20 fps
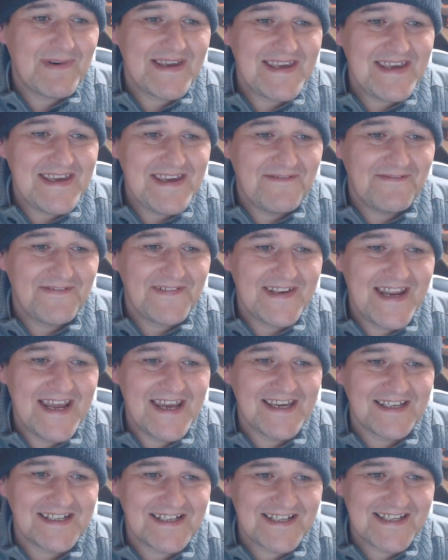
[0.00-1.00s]
E
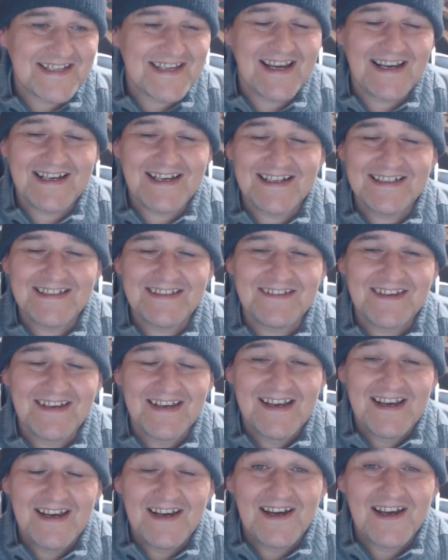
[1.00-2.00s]
Phoenix and
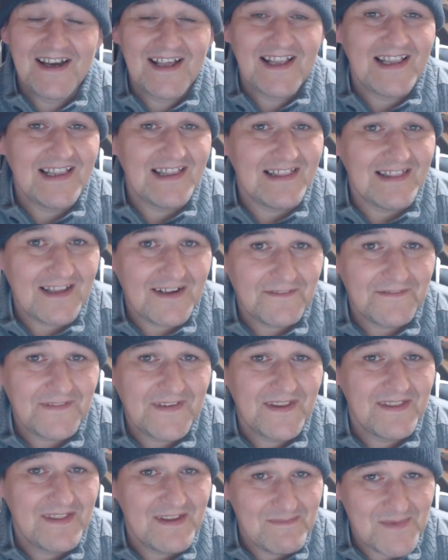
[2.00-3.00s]
loved
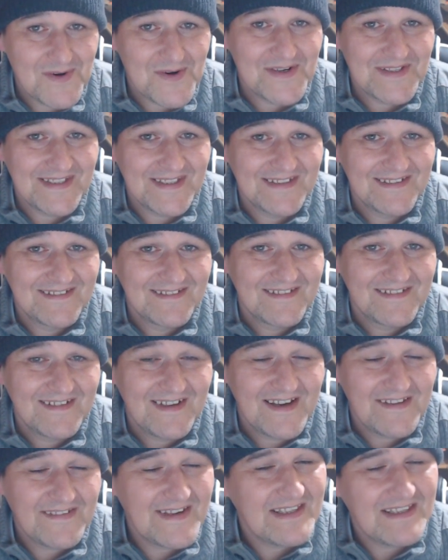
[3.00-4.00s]
the mod.
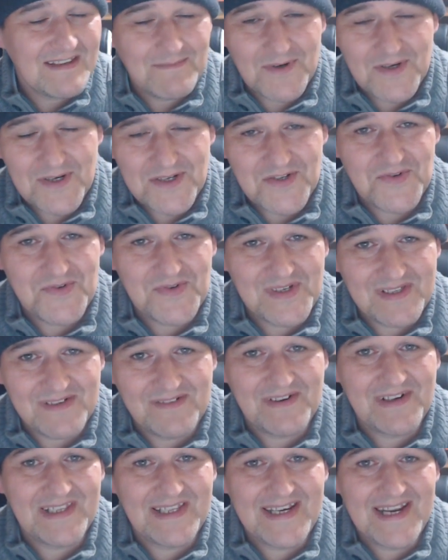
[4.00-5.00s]
I think the mod's really,
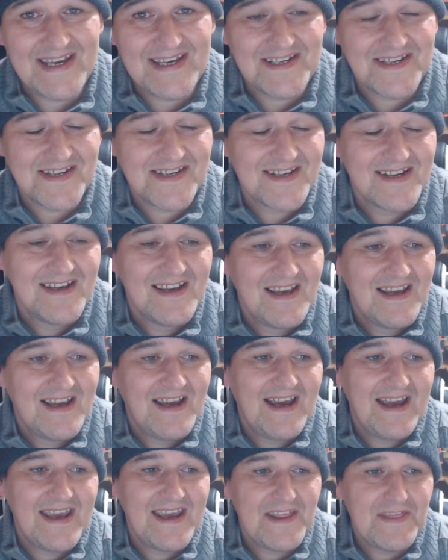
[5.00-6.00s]
really nice.
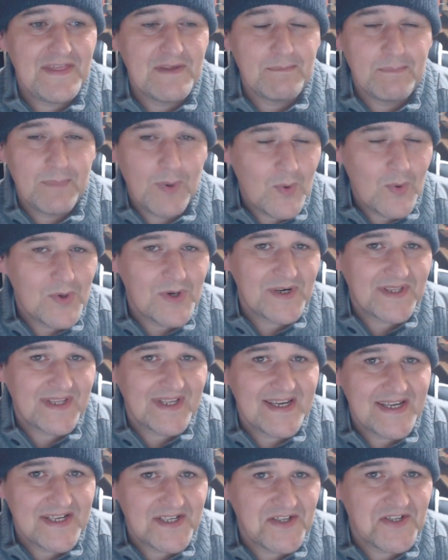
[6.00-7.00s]
The board
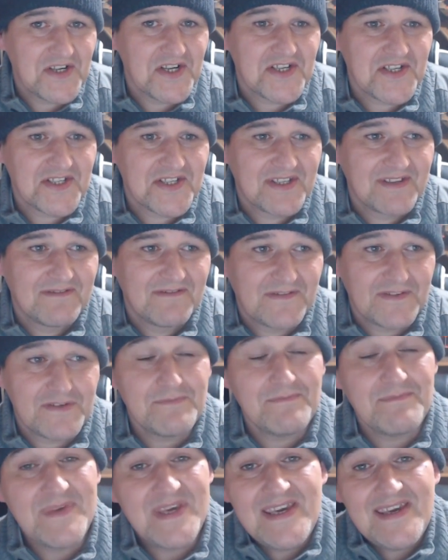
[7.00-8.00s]
is just, for
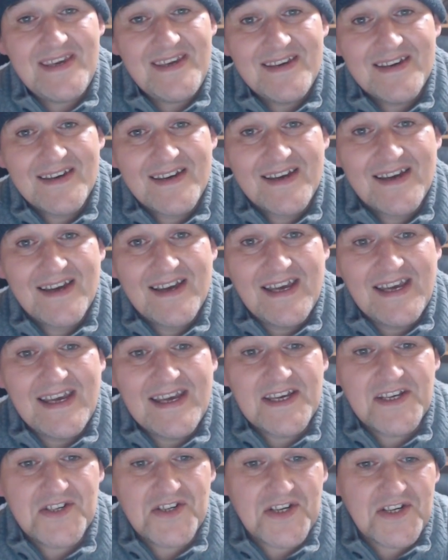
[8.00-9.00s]
me,
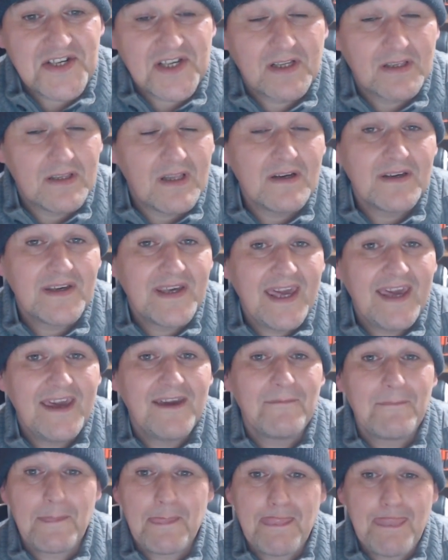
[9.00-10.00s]
is just clunky,
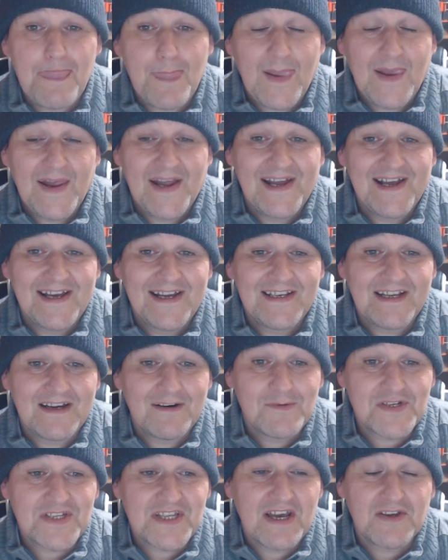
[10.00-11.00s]
and I
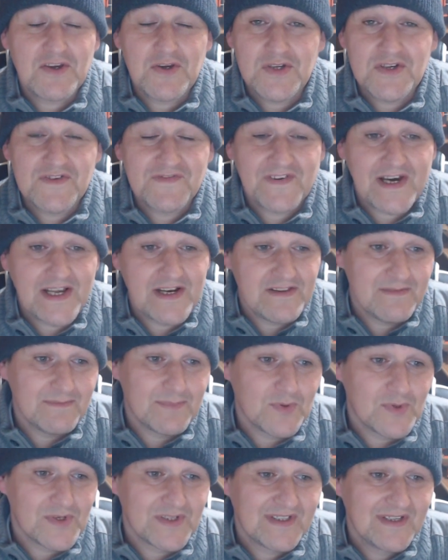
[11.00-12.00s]
wasn't a huge fan of the
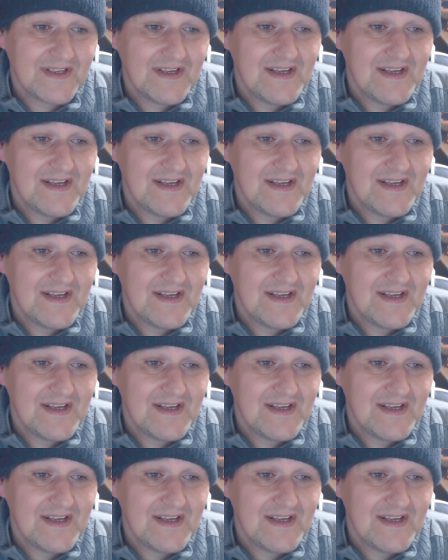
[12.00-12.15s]
board.